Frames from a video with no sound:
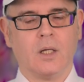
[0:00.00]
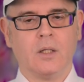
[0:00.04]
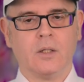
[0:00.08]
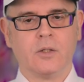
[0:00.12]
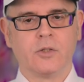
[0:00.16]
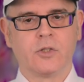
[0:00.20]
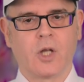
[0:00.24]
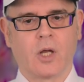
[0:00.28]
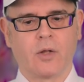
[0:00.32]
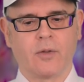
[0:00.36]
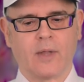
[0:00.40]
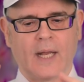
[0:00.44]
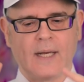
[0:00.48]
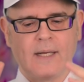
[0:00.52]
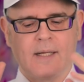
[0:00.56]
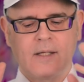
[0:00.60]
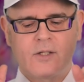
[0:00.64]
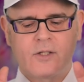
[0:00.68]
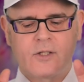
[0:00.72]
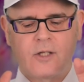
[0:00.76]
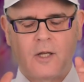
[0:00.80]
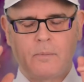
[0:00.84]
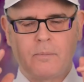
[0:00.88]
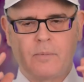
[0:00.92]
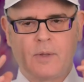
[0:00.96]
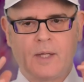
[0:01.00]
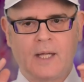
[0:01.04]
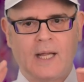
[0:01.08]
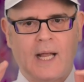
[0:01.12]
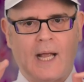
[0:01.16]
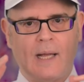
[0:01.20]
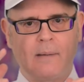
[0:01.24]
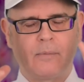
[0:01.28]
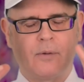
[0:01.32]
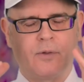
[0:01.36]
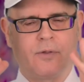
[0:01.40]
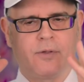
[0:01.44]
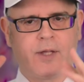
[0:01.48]
So that is something
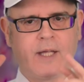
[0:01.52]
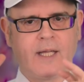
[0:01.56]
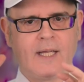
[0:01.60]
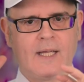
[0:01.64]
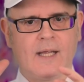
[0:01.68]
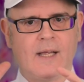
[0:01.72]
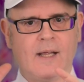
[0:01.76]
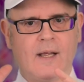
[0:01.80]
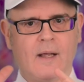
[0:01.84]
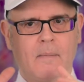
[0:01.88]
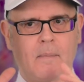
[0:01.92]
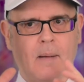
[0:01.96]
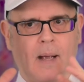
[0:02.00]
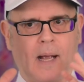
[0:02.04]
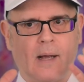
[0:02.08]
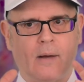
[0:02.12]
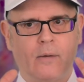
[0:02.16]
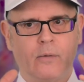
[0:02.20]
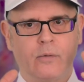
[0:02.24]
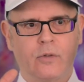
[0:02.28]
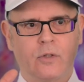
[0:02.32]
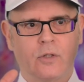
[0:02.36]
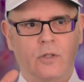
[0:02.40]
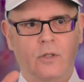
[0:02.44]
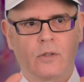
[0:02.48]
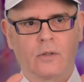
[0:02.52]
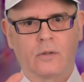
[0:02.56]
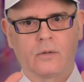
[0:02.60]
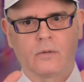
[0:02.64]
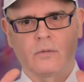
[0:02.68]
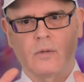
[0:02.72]
I'm thinking about.